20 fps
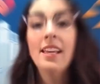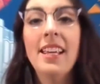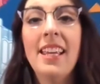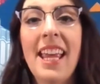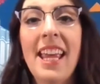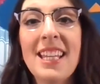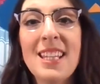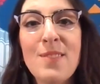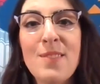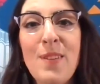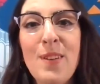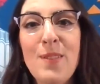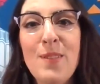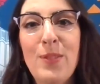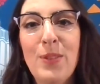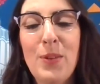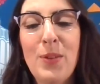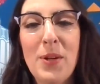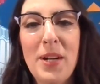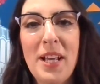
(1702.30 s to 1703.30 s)
Gainesville,
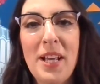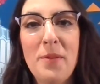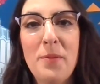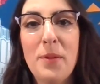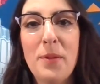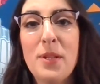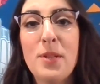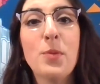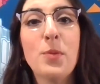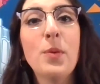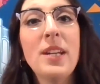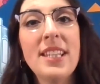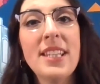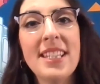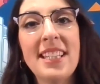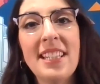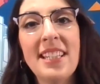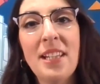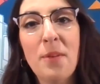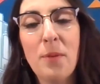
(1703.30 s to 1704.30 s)
Florida was
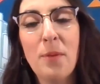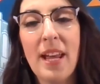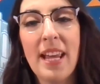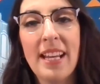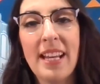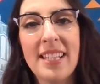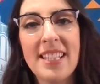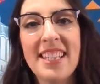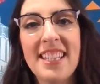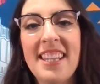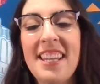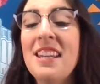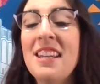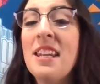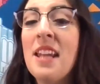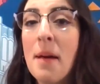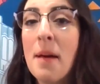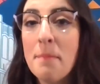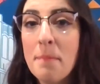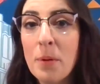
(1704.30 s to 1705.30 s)
recently ranked the
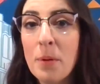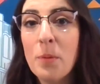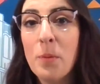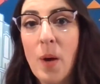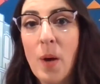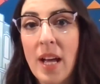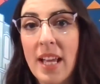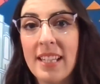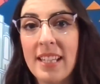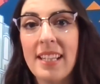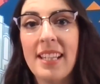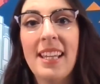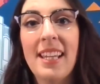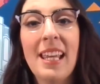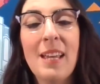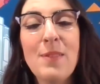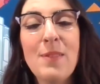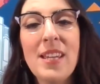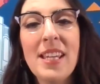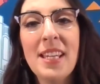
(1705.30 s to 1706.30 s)
#1
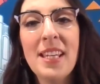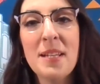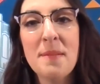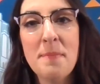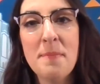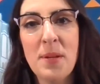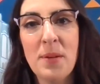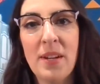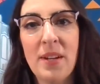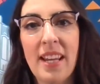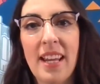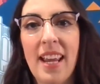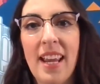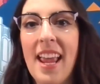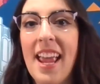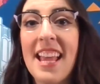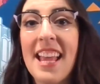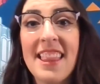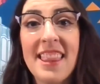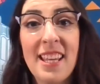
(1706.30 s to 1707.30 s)
giving community
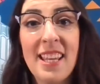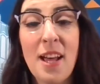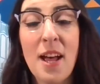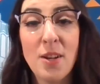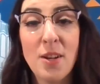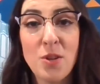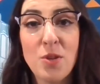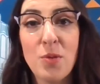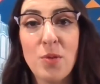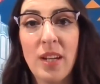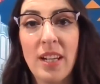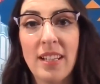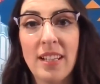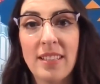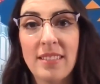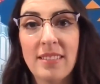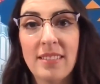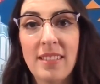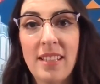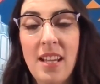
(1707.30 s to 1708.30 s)
in the country.
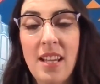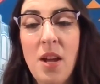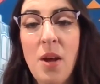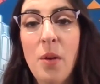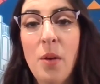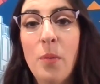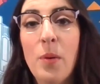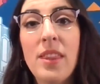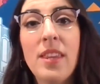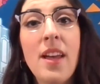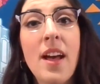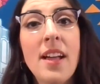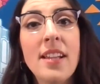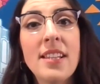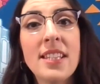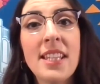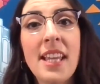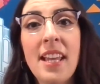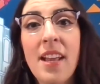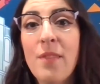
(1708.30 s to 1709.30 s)
With the
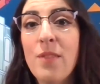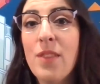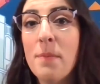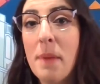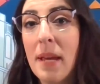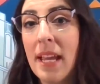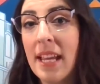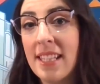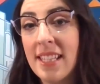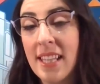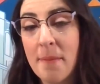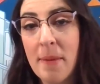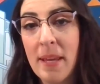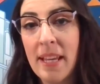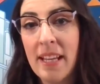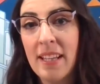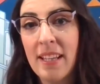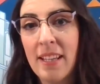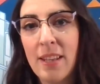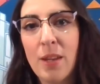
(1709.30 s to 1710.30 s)
onset of the pandemic,
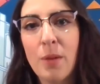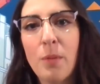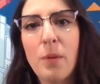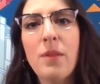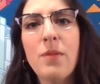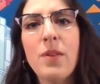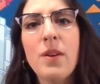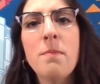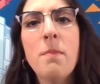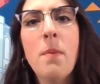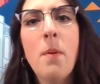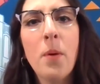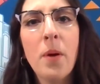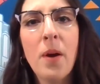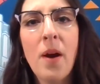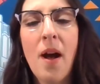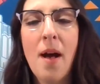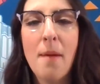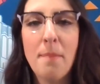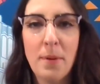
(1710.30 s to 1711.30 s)
there were even more
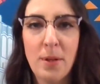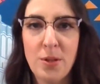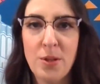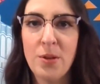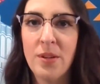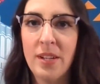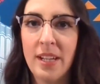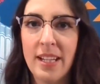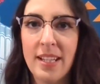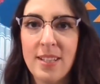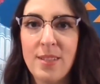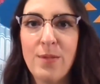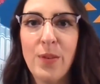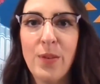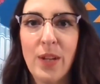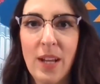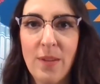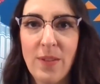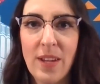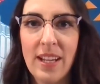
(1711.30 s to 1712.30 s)
opportunities for
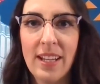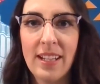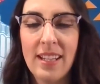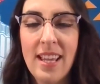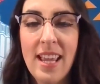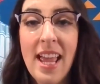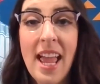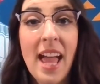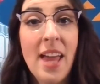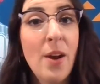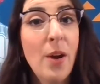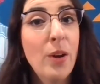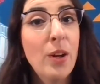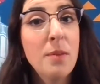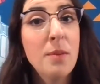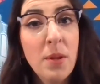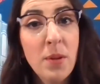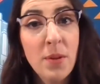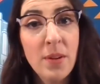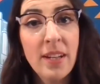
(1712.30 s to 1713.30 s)
giving, and our
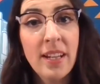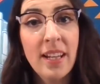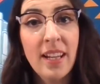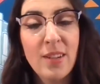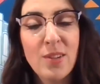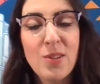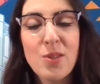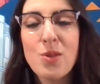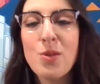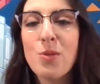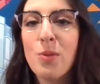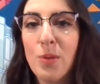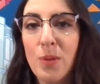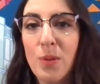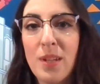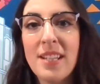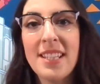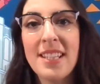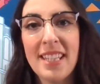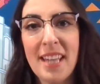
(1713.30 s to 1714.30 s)
community
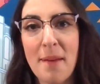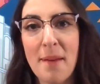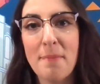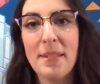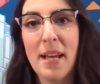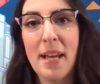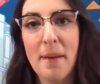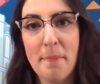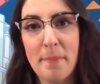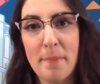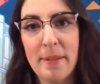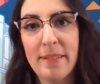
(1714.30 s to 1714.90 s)
truly stepped up.